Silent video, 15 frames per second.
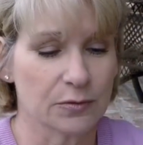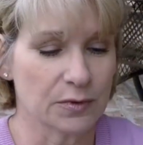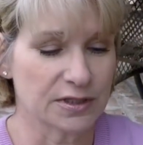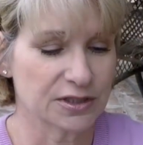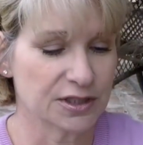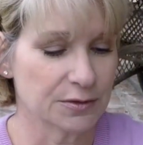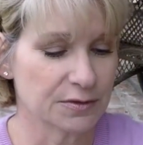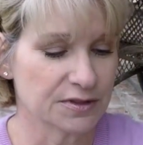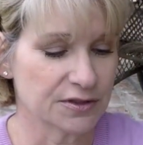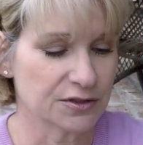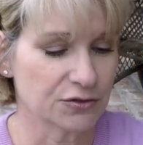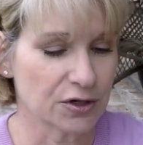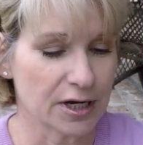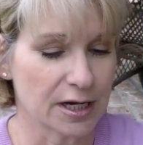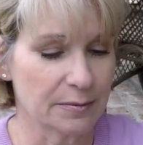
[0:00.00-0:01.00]
what she was
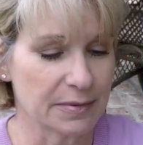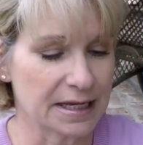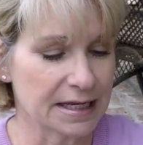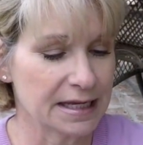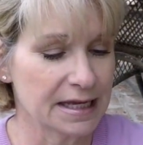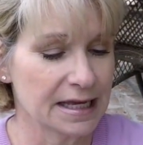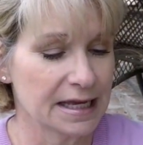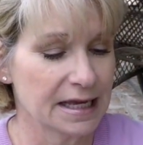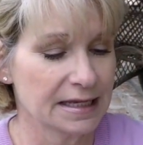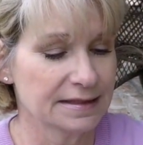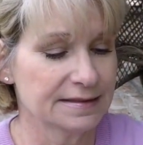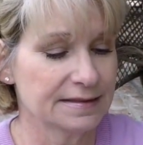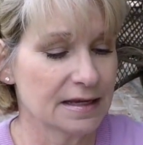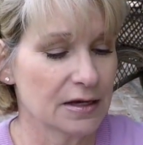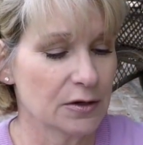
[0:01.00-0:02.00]
describing.
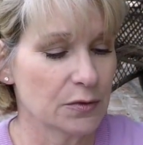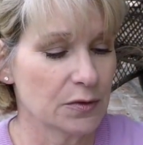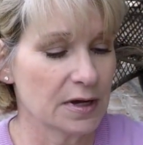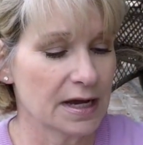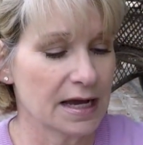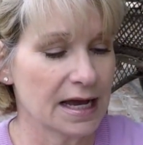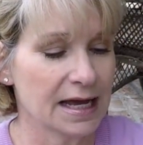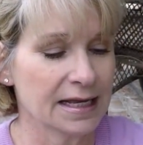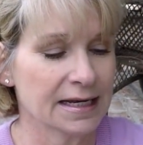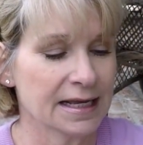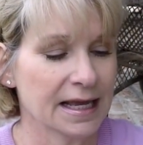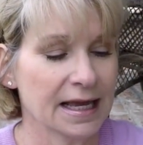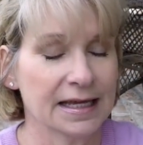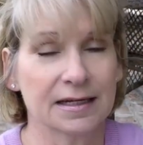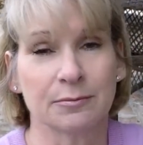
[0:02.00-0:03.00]
So I had a
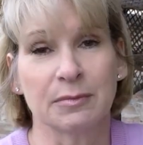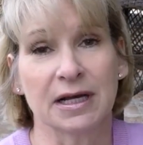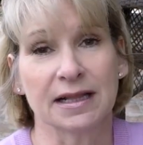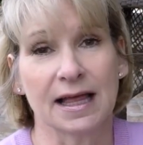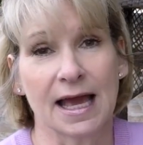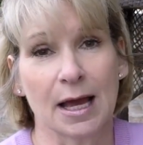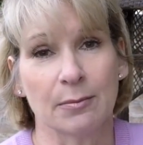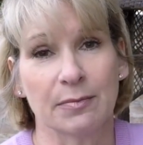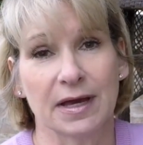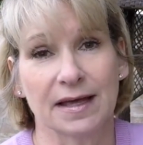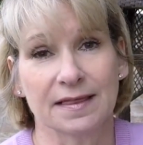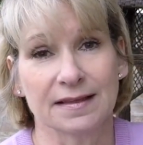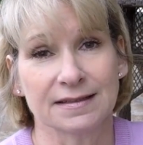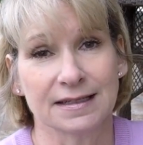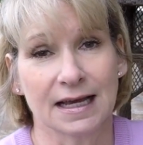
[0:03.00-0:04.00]
cat in my lap
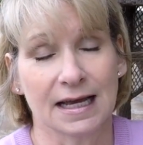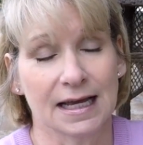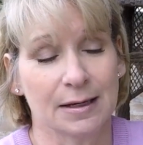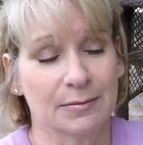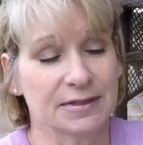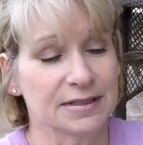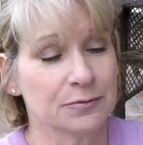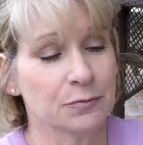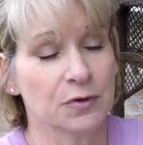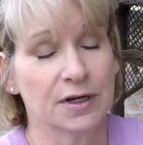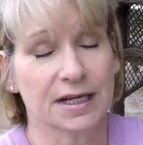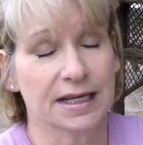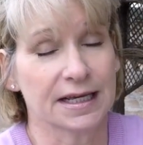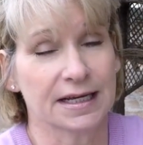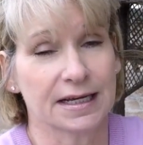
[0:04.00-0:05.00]
at the time and didn't want
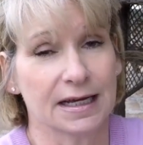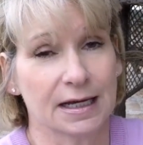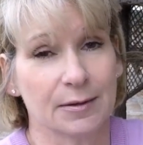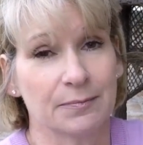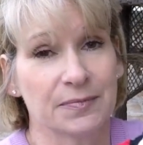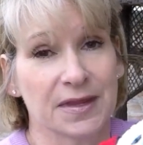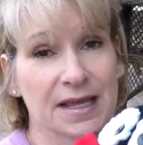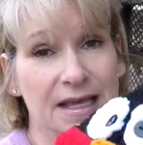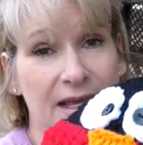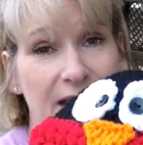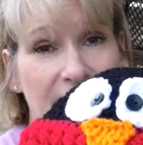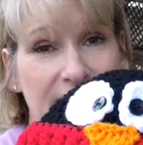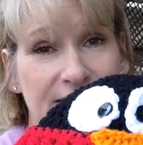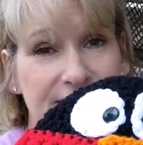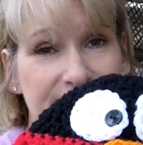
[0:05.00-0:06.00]
to get up.
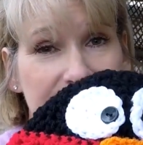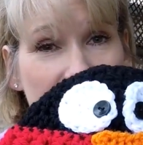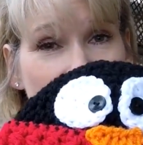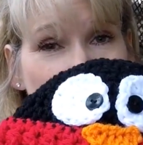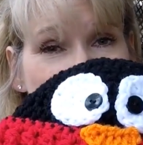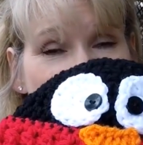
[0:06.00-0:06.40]
And so